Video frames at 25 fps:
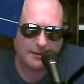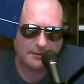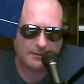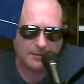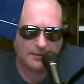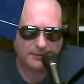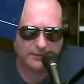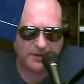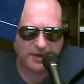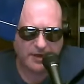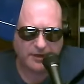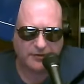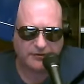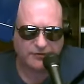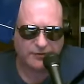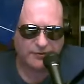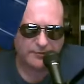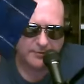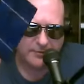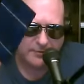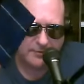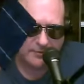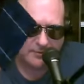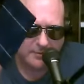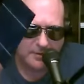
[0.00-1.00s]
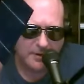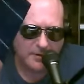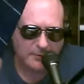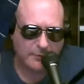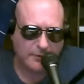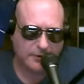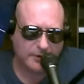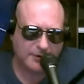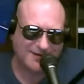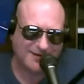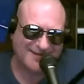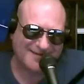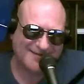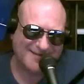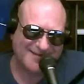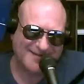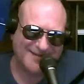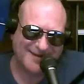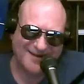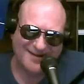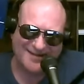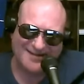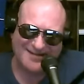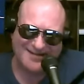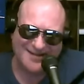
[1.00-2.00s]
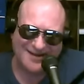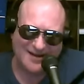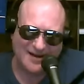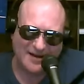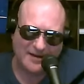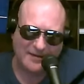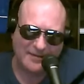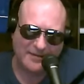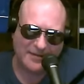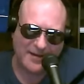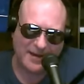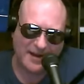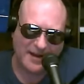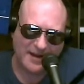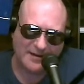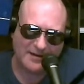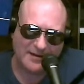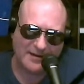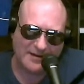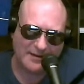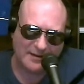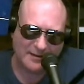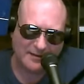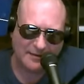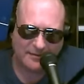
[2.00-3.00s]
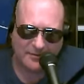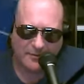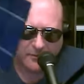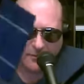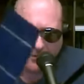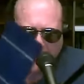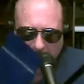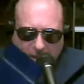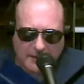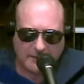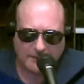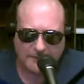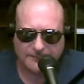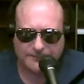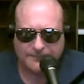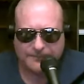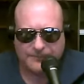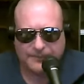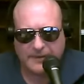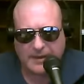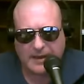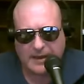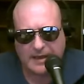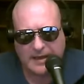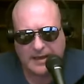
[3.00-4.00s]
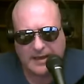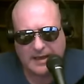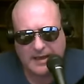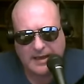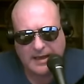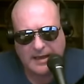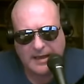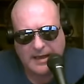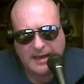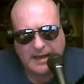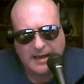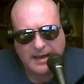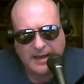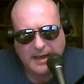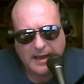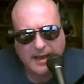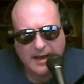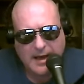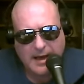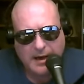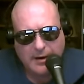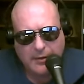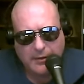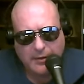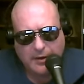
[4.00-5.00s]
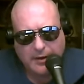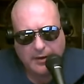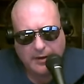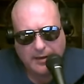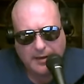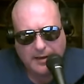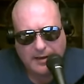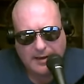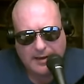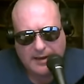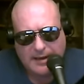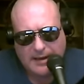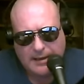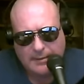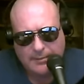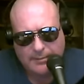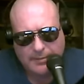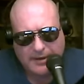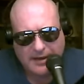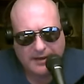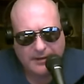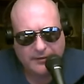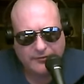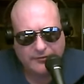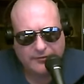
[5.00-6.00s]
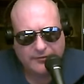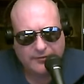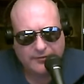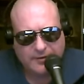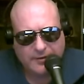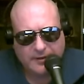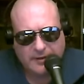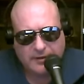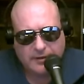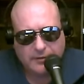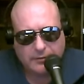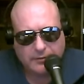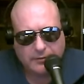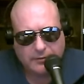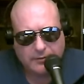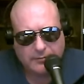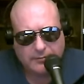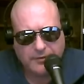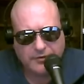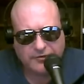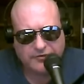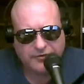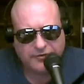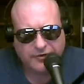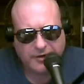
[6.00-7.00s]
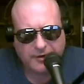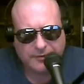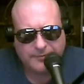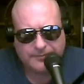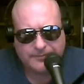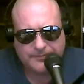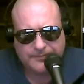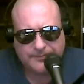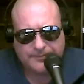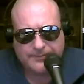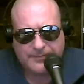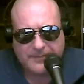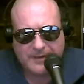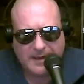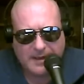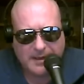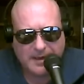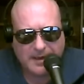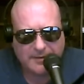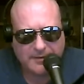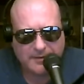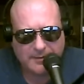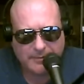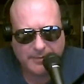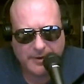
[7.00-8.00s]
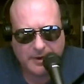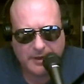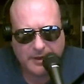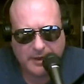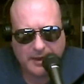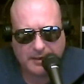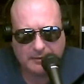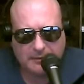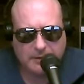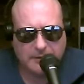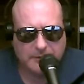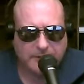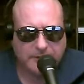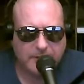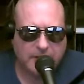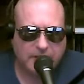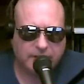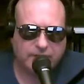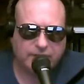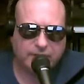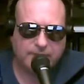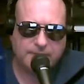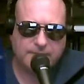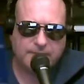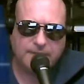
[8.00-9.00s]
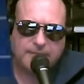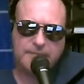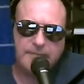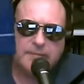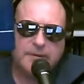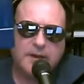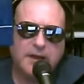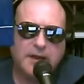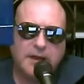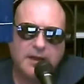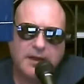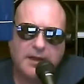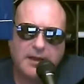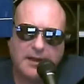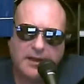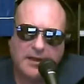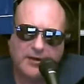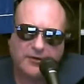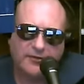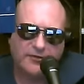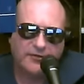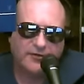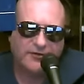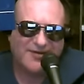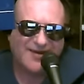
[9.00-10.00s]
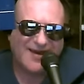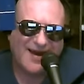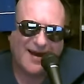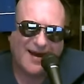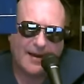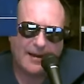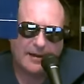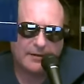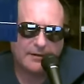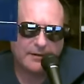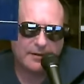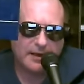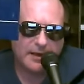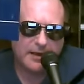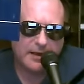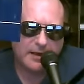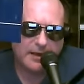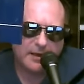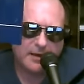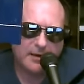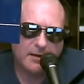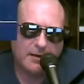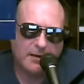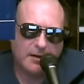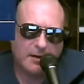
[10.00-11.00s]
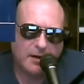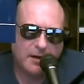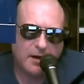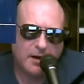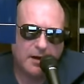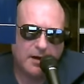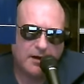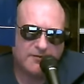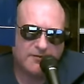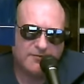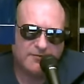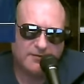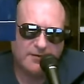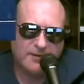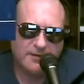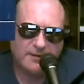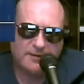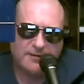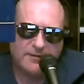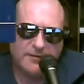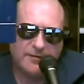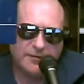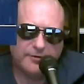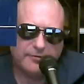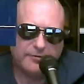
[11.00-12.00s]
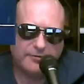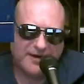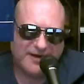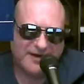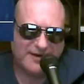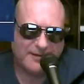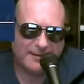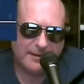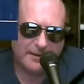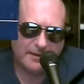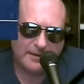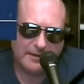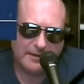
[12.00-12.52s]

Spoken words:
location, and we're going to touch on that in a little while. Our place in northern Michigan at the bug-out location is entirely off the grid.